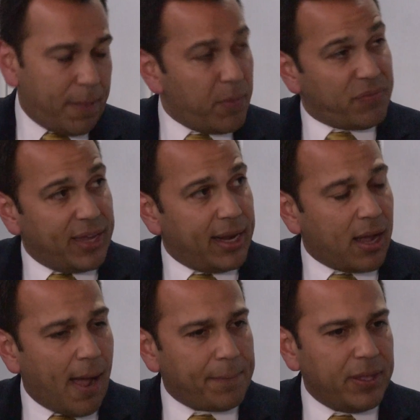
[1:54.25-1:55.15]
one thing we have to get
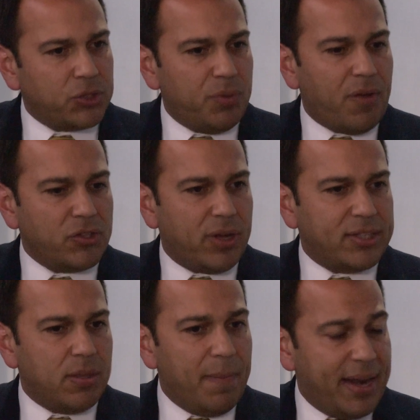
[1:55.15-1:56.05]
accomplished. We've also
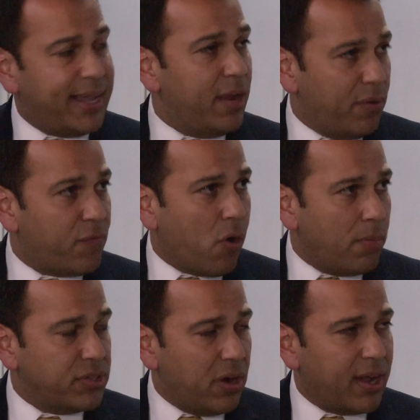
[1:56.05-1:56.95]
got some Medicaid
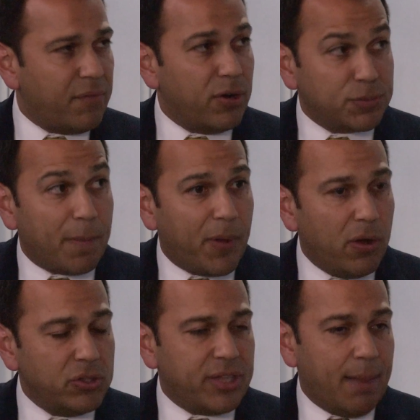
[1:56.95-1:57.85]
reforms that our governor's
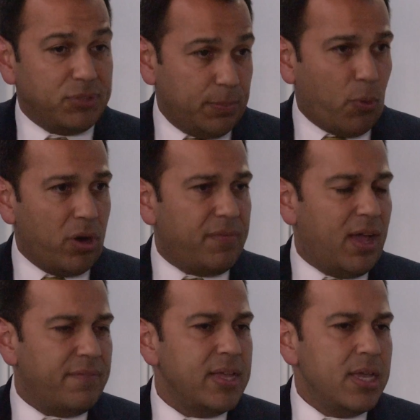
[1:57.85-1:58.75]
proposed that I'm supportive
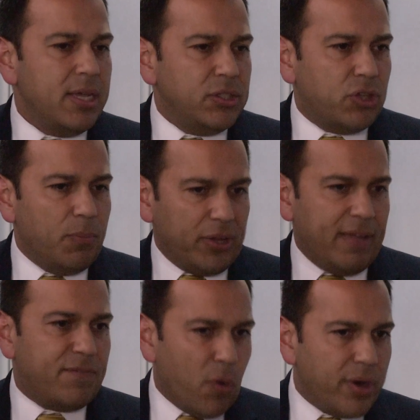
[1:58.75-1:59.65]
of. So I'm
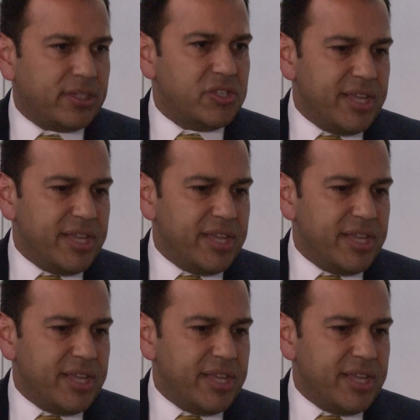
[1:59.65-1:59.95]
looking forward to